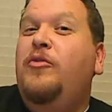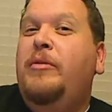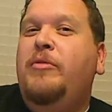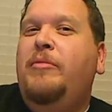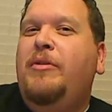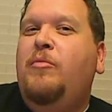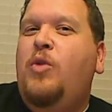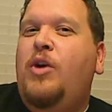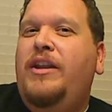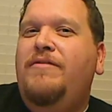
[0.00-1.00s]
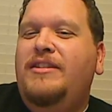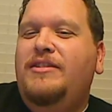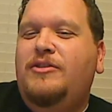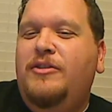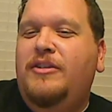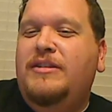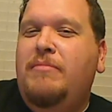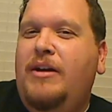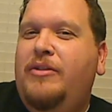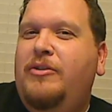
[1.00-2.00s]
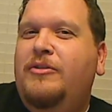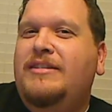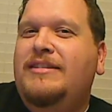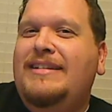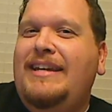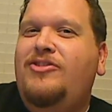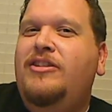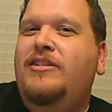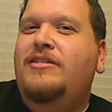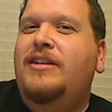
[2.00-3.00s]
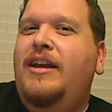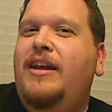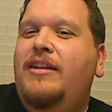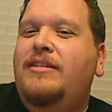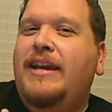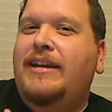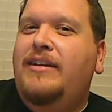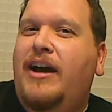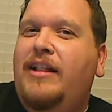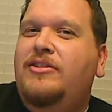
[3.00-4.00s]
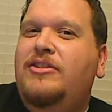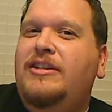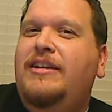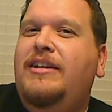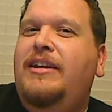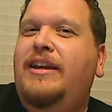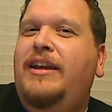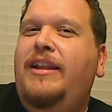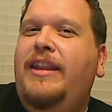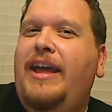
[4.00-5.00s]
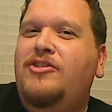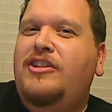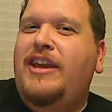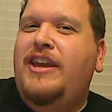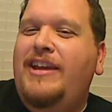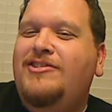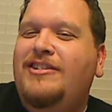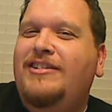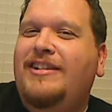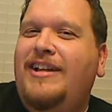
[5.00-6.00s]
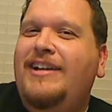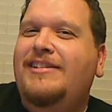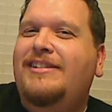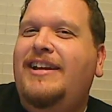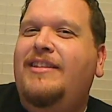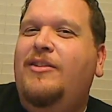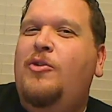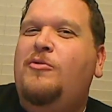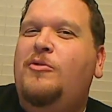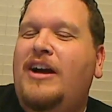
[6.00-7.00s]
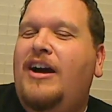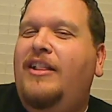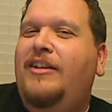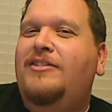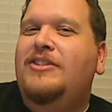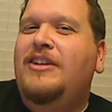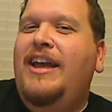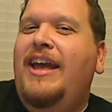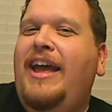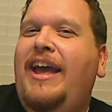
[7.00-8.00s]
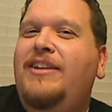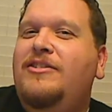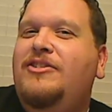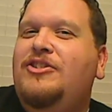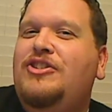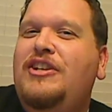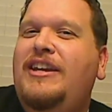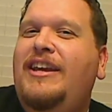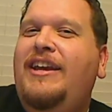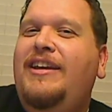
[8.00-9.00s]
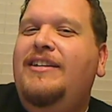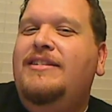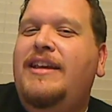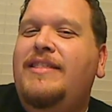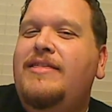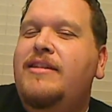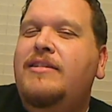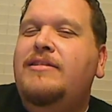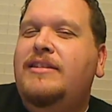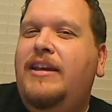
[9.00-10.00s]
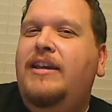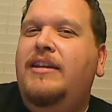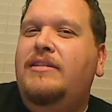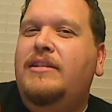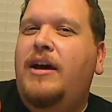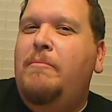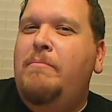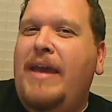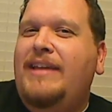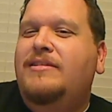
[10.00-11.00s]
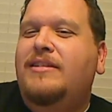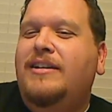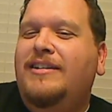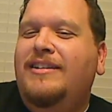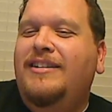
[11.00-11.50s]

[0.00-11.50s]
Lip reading: you remember, but one of the students' mothers teaches technology and education classes at the local college, and she said, "This is amazing."